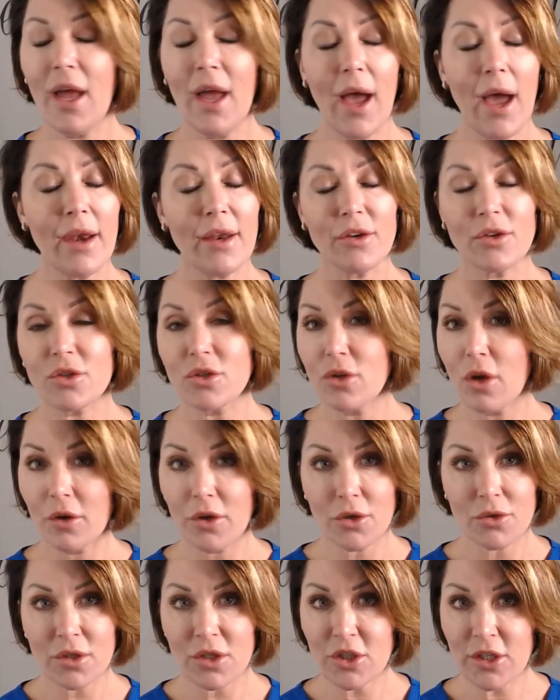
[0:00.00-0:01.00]
and it does not
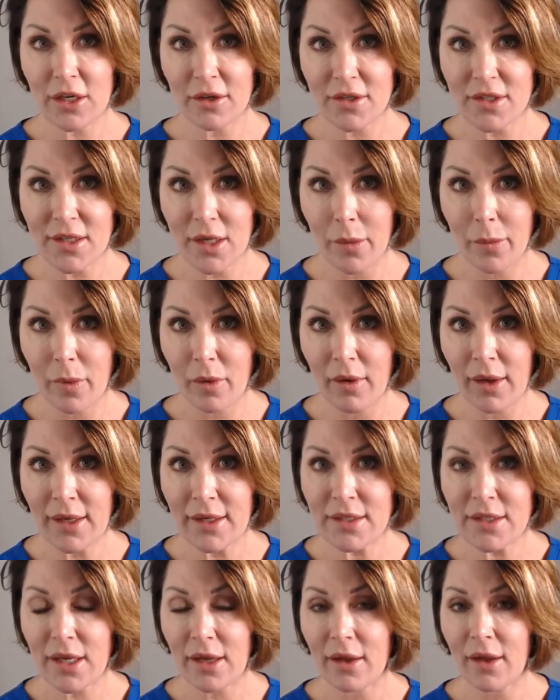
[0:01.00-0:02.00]
use a gel
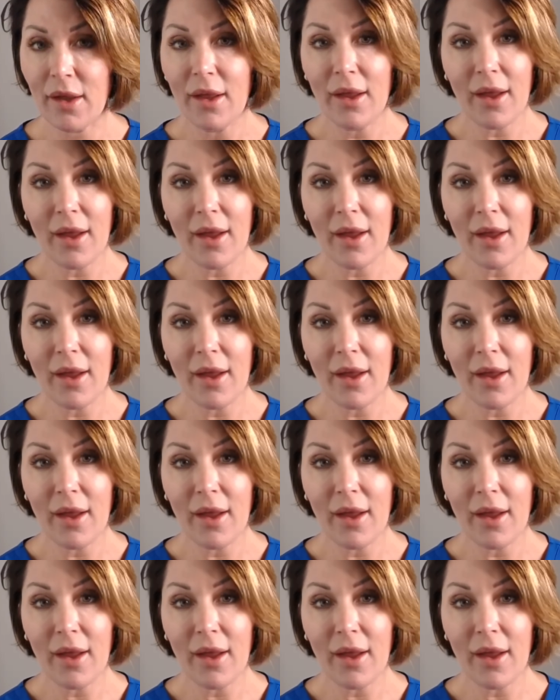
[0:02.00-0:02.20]
separator.